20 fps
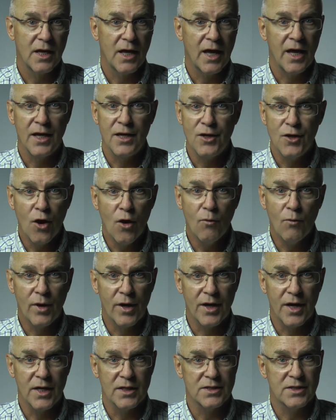and no
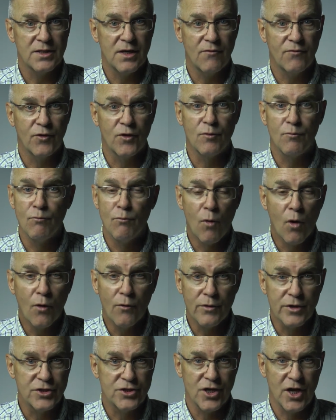one has suffered more
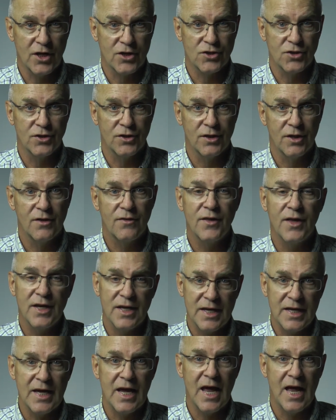rejection than
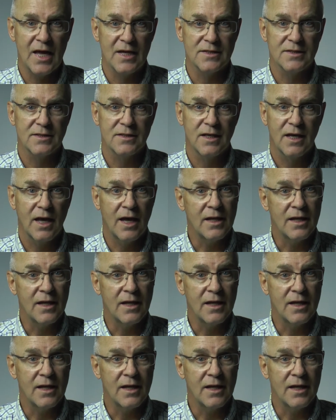he has.